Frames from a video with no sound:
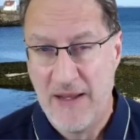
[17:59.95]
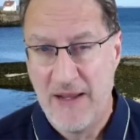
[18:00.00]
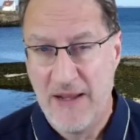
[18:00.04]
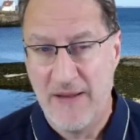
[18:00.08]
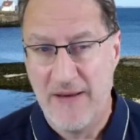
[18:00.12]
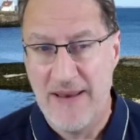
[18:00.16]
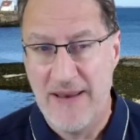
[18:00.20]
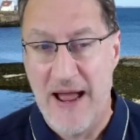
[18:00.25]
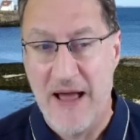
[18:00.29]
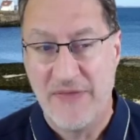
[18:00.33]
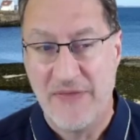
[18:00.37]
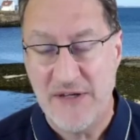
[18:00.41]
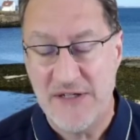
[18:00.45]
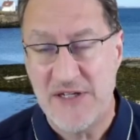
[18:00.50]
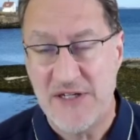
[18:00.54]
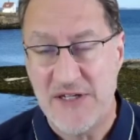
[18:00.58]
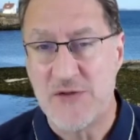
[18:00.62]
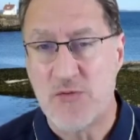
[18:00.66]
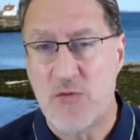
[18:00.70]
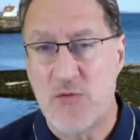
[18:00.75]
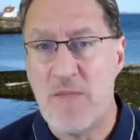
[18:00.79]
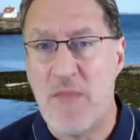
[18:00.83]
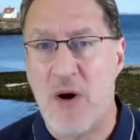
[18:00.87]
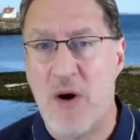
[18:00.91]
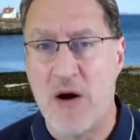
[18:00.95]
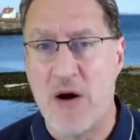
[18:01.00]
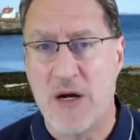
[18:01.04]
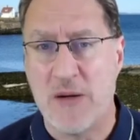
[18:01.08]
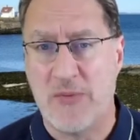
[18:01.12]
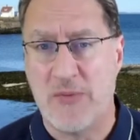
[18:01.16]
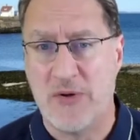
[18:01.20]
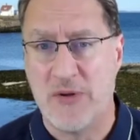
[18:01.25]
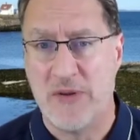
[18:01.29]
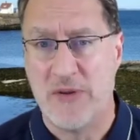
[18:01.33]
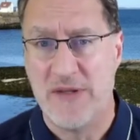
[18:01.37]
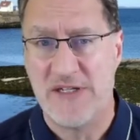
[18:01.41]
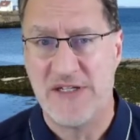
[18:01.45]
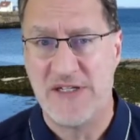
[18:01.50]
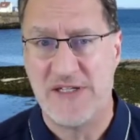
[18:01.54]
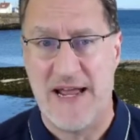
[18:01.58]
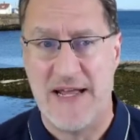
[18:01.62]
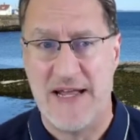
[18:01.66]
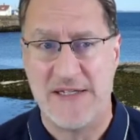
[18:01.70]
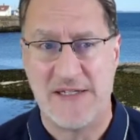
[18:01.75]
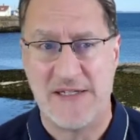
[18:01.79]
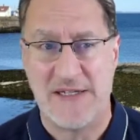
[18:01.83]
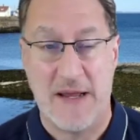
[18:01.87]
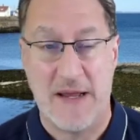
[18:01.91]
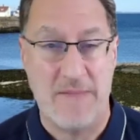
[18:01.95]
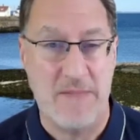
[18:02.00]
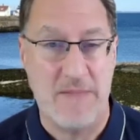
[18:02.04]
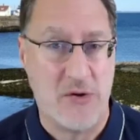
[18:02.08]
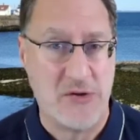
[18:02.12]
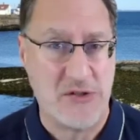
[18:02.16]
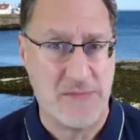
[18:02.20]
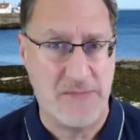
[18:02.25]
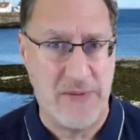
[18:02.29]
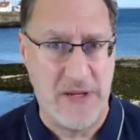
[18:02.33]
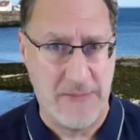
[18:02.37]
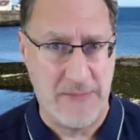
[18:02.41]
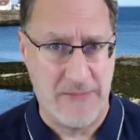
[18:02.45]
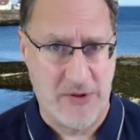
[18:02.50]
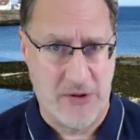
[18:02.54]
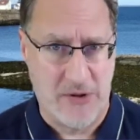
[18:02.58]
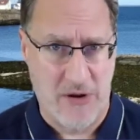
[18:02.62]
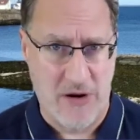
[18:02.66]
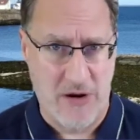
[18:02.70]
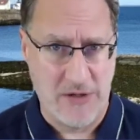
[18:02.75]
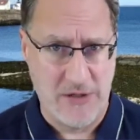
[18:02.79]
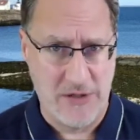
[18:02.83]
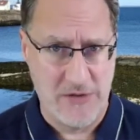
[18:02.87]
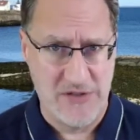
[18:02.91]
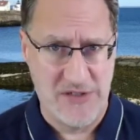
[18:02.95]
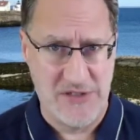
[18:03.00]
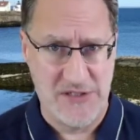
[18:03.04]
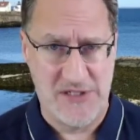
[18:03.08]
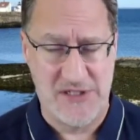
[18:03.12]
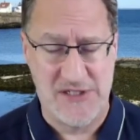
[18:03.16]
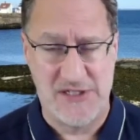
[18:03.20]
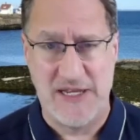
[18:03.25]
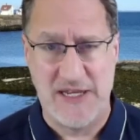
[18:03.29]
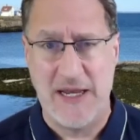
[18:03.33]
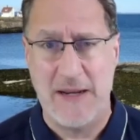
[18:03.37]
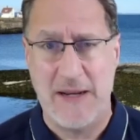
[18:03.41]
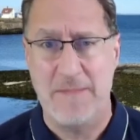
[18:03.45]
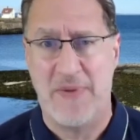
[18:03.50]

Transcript: Now, this is remarkable in the sense that most people aren't used to seeing